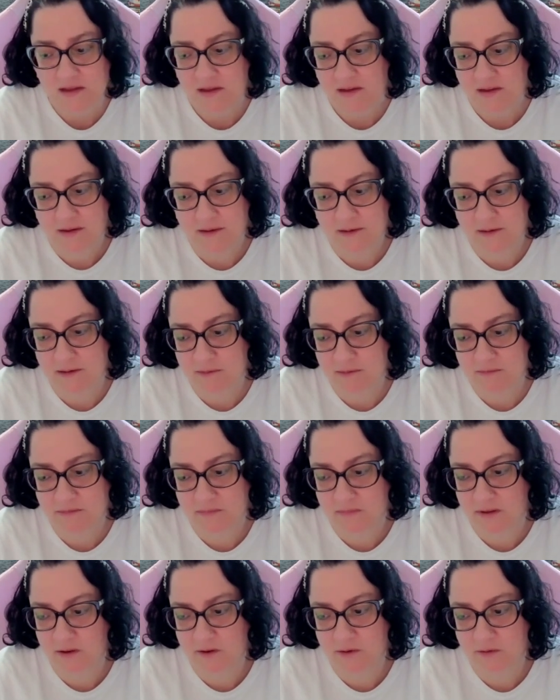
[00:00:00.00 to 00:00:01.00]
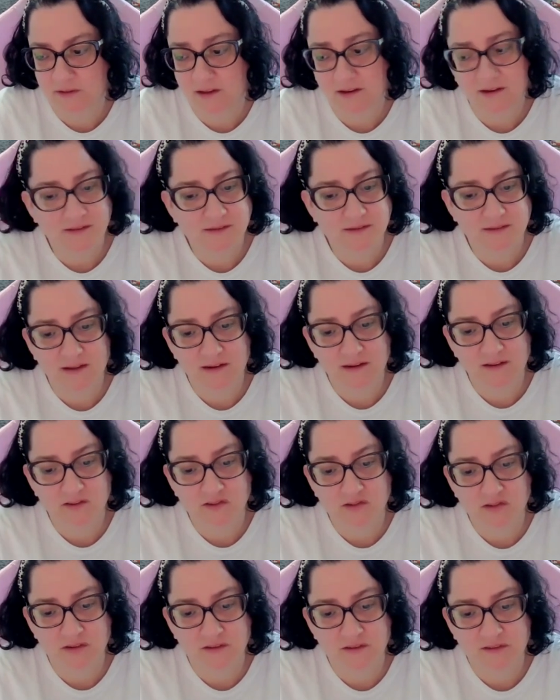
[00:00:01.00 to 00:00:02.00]
oh, and then it's
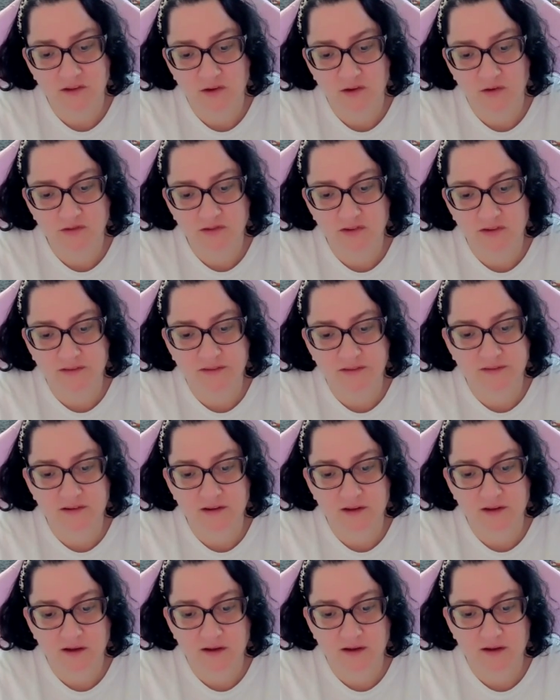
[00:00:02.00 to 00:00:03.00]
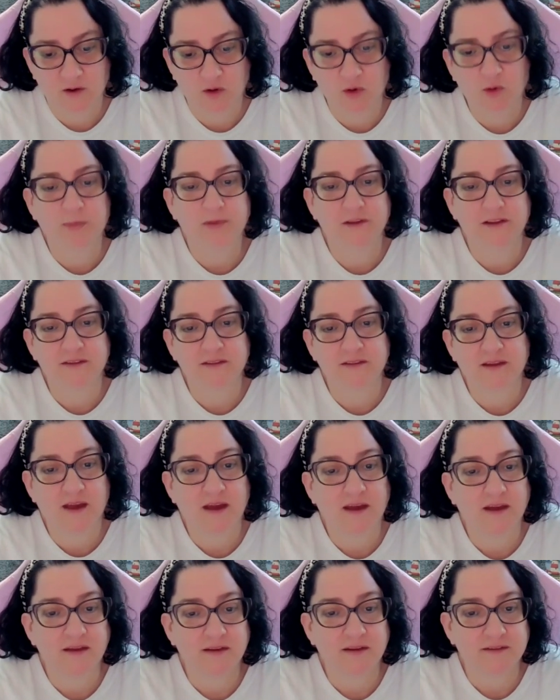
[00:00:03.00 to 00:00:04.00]
just you're just a hopeless
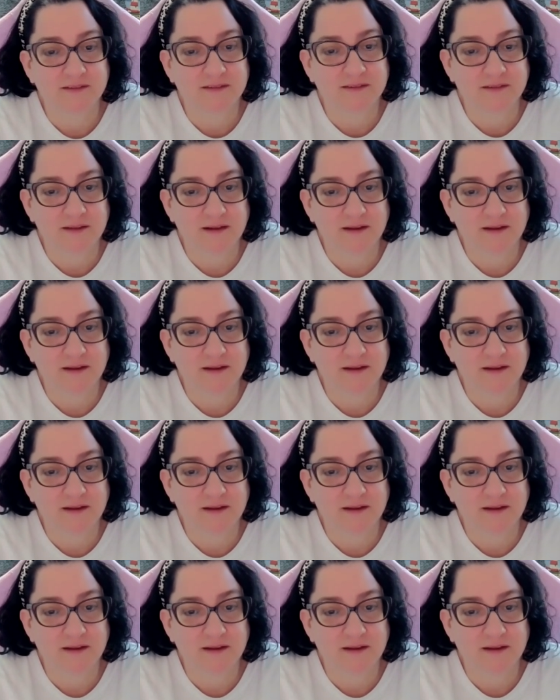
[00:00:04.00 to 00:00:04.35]
case.